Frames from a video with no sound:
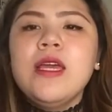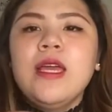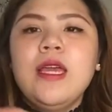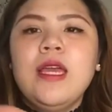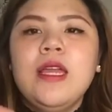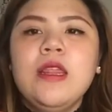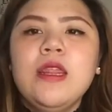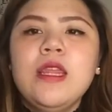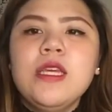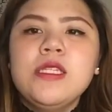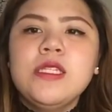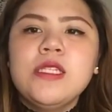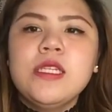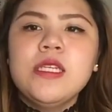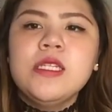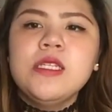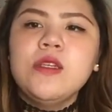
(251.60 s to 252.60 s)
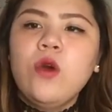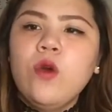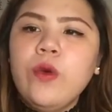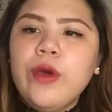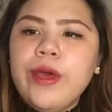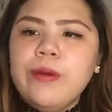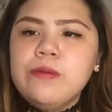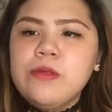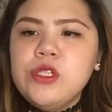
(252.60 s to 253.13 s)
And this is
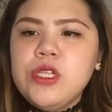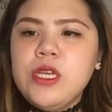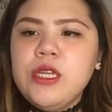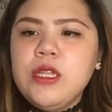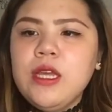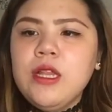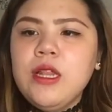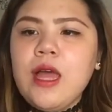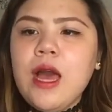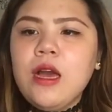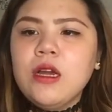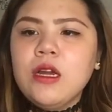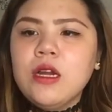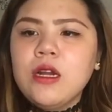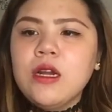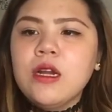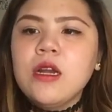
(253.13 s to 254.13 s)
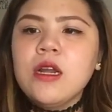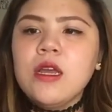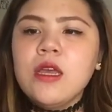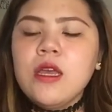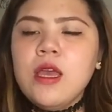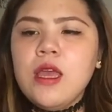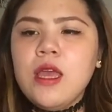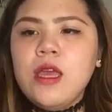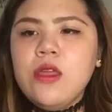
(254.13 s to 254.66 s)
OMG Nail Lacquer
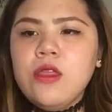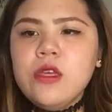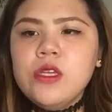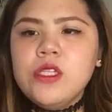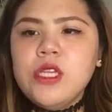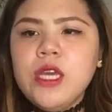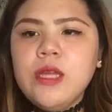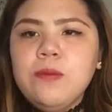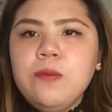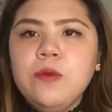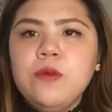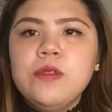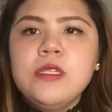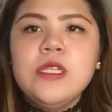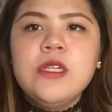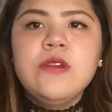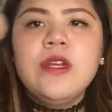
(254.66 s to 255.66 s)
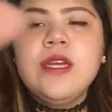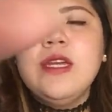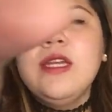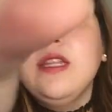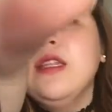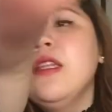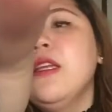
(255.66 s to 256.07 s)
in the shade Pussy Red.